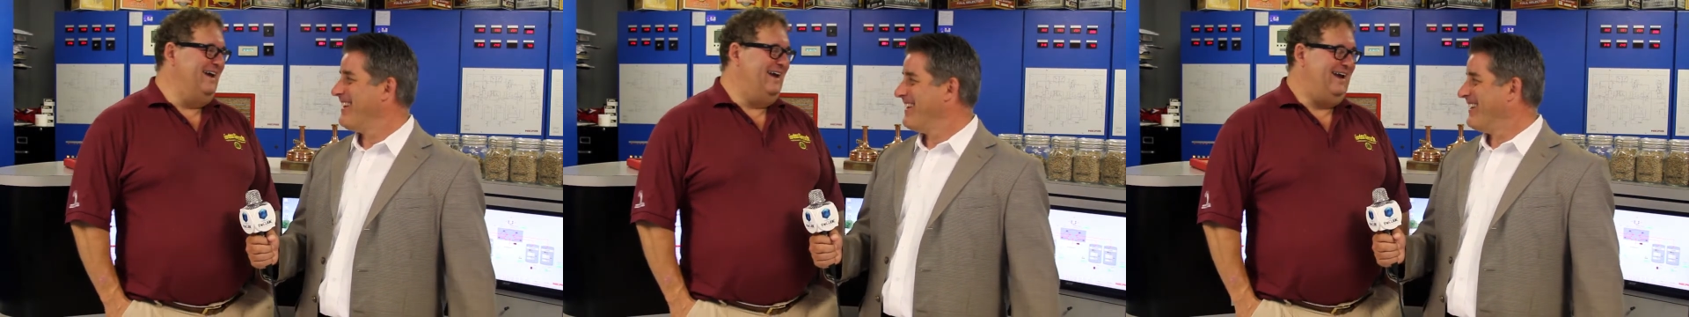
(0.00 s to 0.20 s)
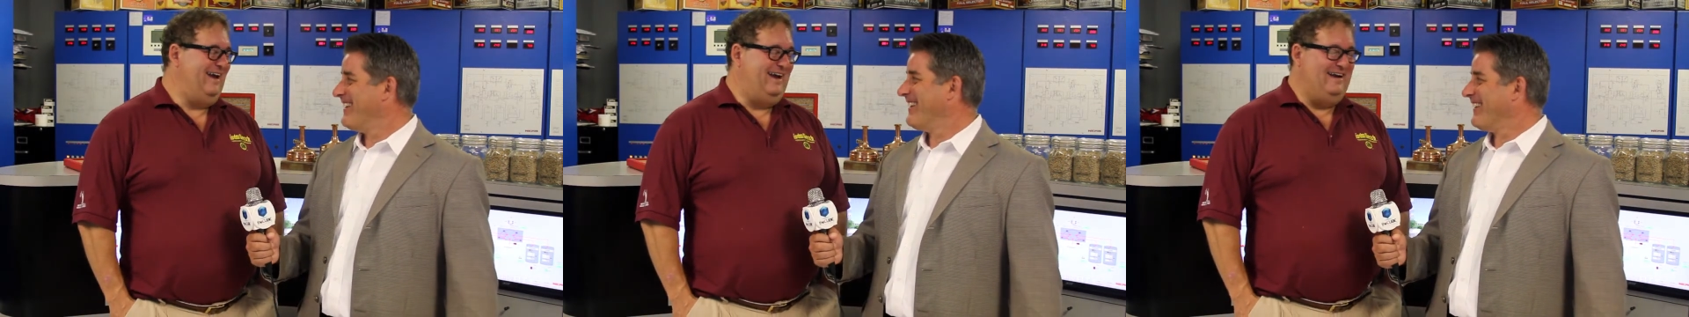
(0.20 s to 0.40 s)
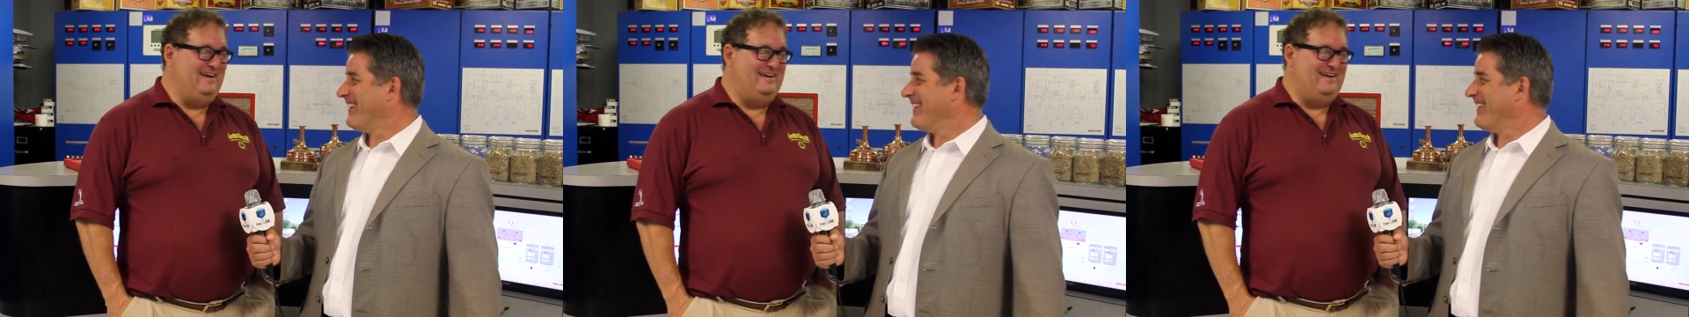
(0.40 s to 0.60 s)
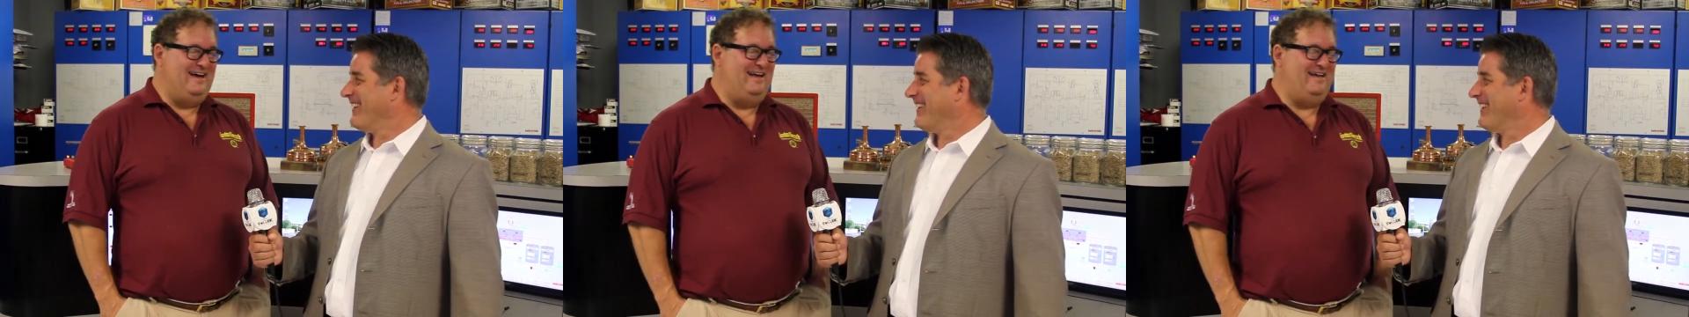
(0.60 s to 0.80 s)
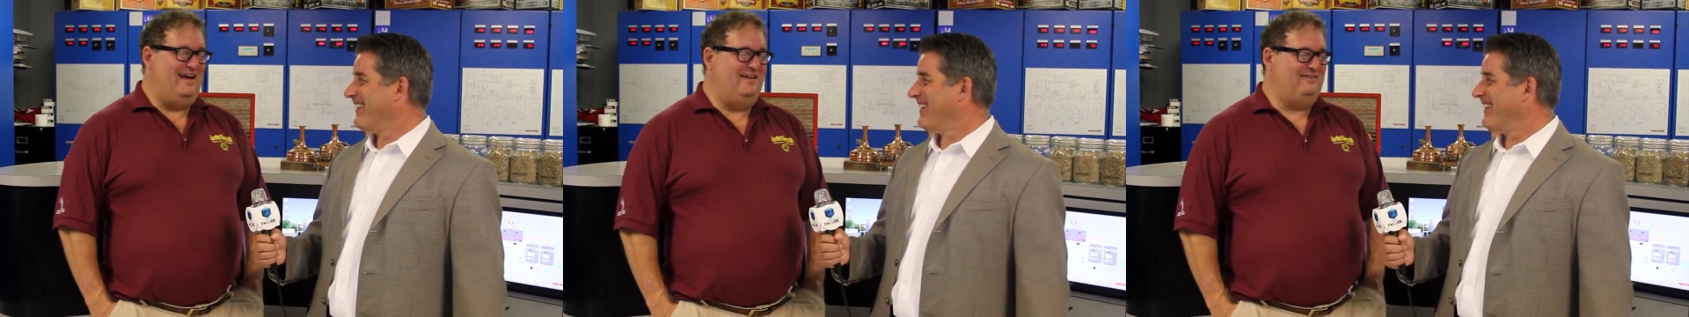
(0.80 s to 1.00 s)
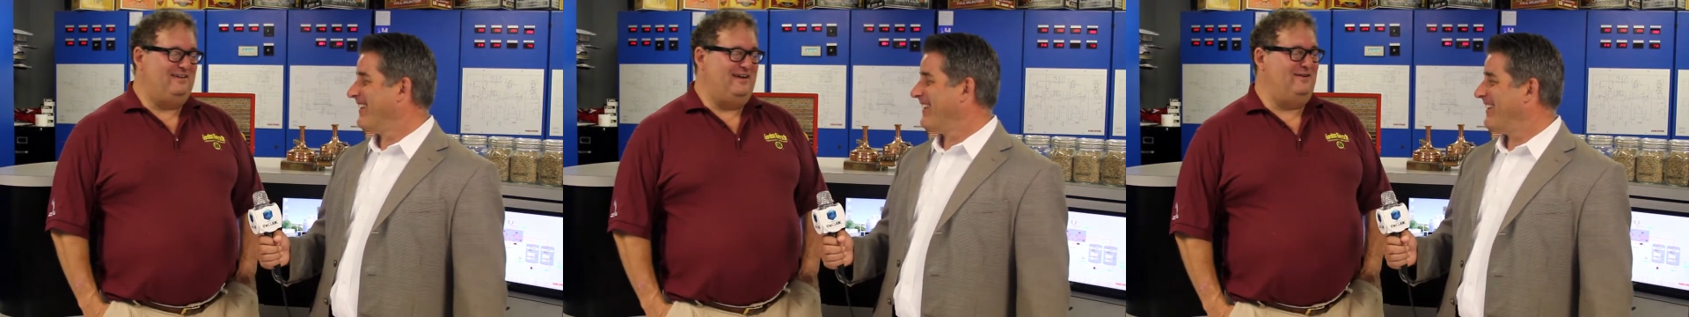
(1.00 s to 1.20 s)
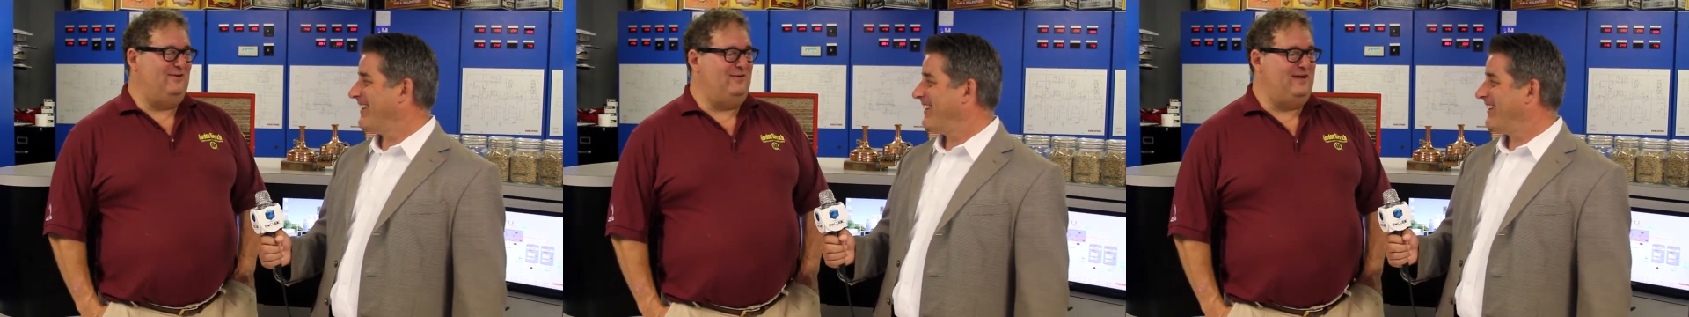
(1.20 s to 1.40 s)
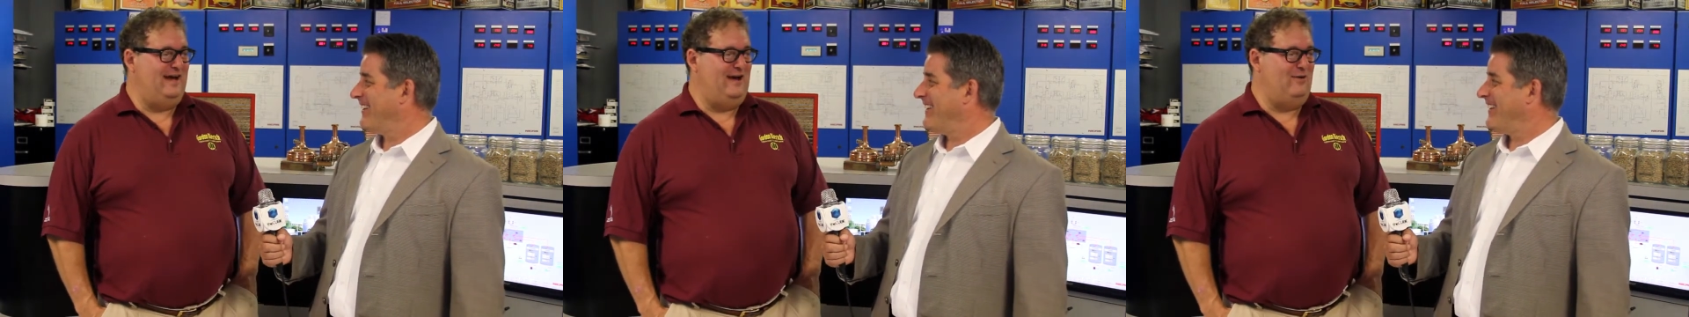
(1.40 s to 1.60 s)
Speaker 1: And uh, I said,
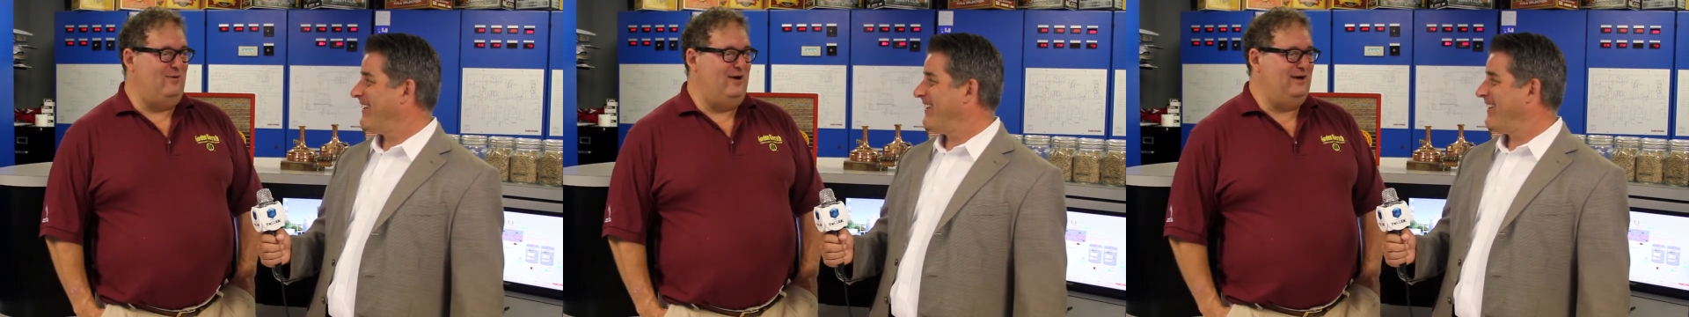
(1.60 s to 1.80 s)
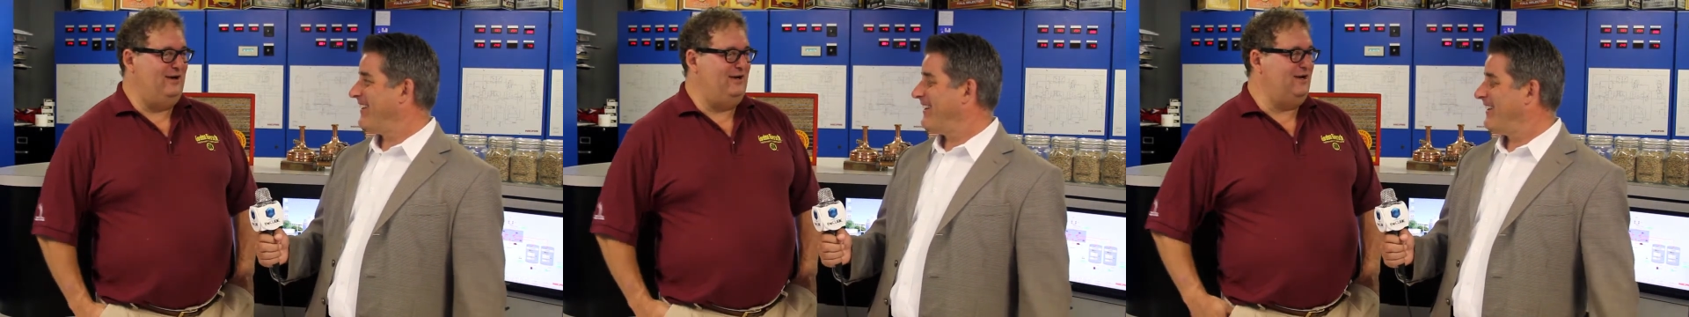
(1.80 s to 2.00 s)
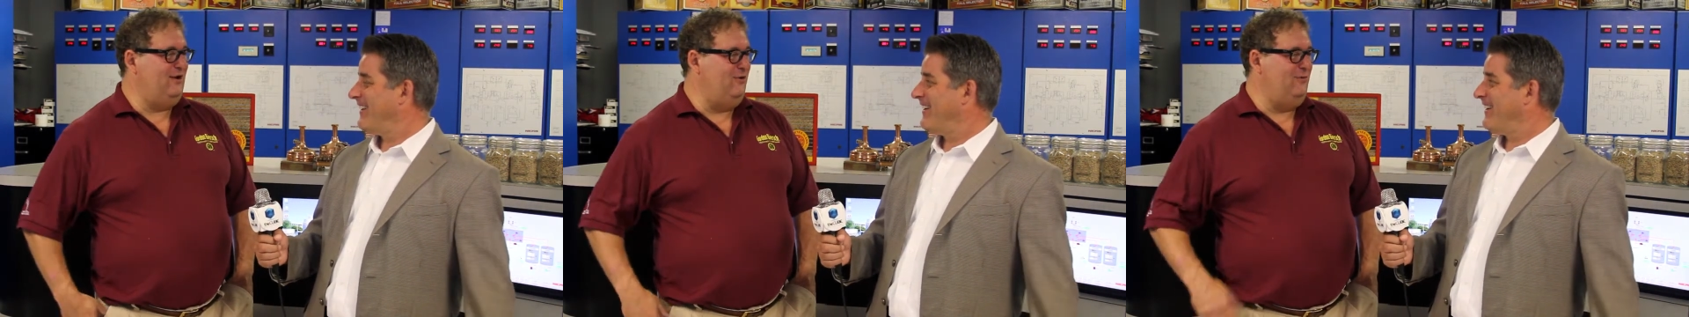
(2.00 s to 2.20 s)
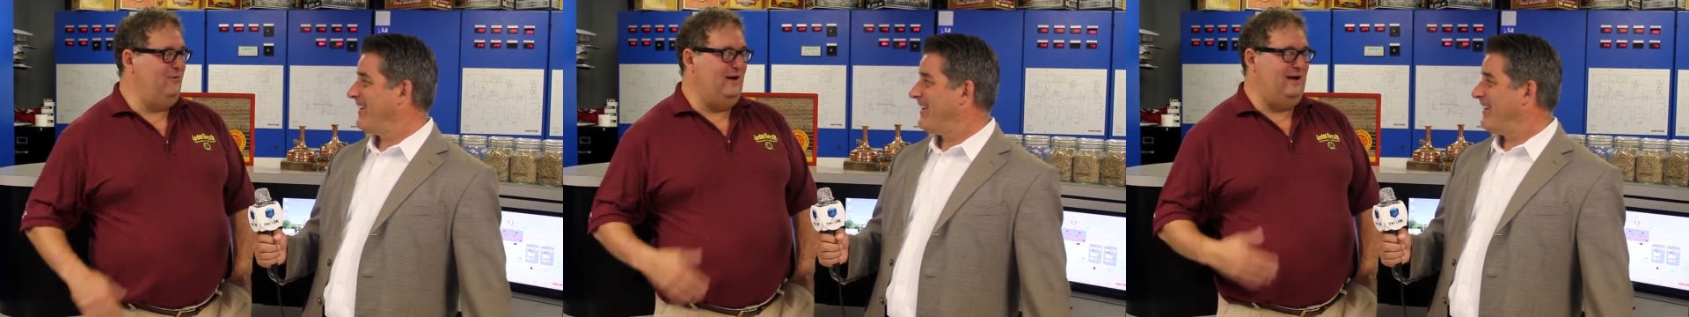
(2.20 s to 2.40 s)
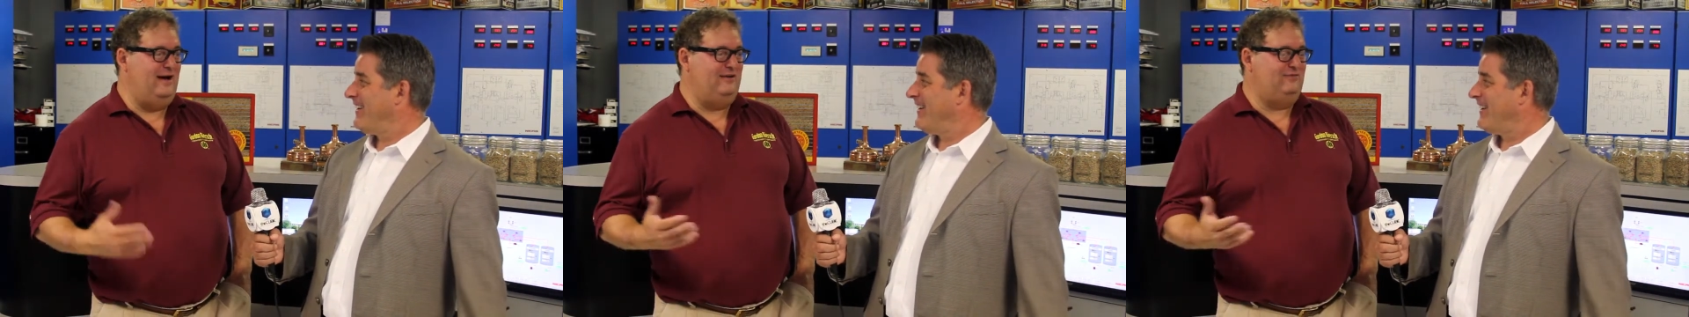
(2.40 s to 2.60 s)
okay, I wanted to go uh,